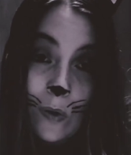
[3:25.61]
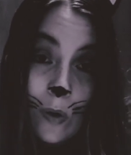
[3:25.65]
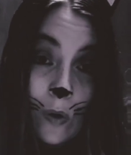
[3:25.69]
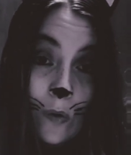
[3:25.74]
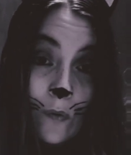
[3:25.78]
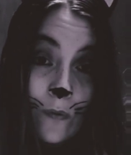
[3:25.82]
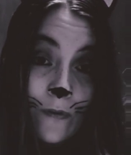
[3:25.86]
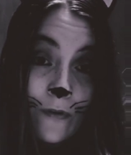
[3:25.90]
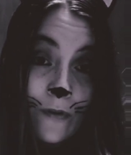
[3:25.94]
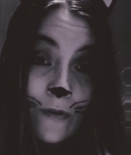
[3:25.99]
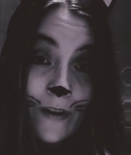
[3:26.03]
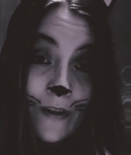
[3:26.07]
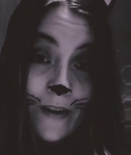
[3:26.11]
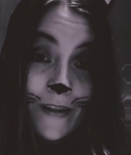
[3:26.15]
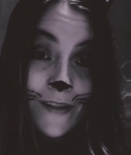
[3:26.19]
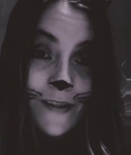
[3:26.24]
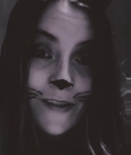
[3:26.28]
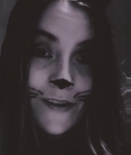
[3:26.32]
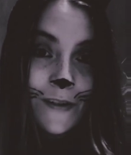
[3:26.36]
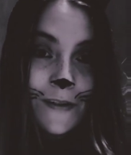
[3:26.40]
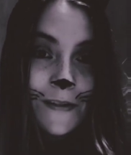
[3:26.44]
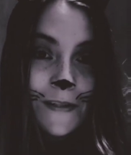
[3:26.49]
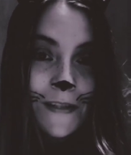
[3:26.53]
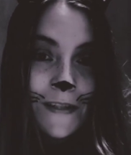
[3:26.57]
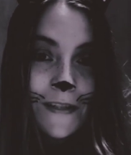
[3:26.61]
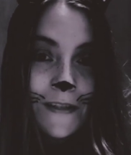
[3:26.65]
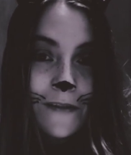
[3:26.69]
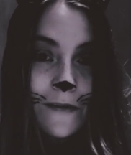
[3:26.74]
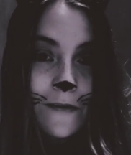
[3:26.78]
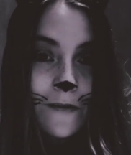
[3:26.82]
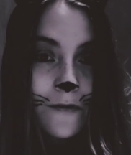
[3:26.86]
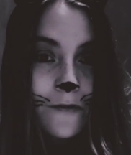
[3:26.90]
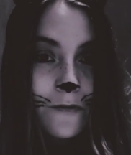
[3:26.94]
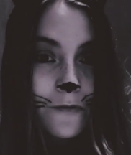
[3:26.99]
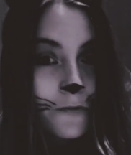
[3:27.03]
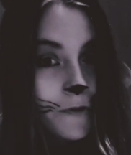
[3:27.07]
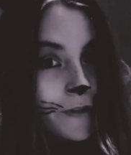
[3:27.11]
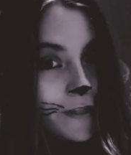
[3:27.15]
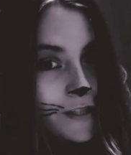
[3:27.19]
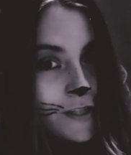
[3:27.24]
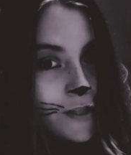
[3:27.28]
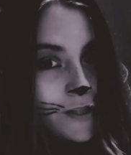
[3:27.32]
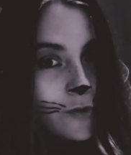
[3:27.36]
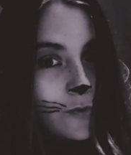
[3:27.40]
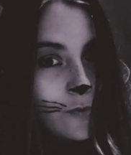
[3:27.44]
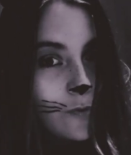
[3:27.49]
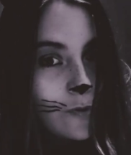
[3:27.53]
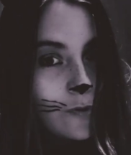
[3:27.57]
over a certain
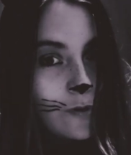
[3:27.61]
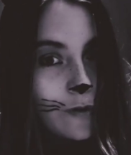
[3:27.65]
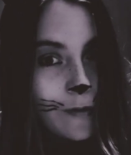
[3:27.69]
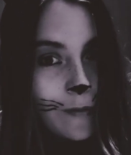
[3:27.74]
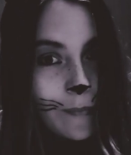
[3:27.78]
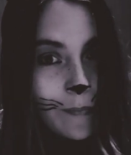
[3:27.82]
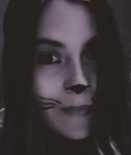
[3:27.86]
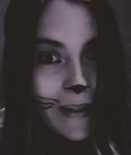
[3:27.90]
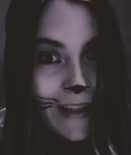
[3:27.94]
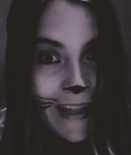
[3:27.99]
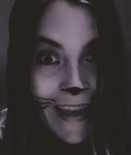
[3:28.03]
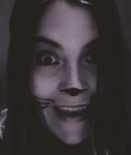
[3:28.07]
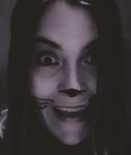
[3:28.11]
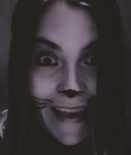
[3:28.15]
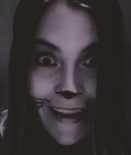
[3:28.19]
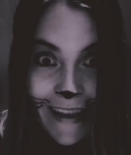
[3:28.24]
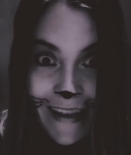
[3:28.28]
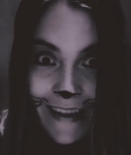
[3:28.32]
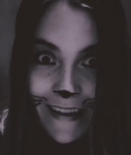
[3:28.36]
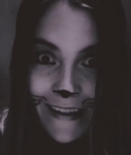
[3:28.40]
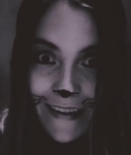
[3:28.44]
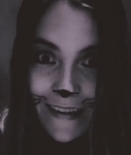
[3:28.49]
ritual blade."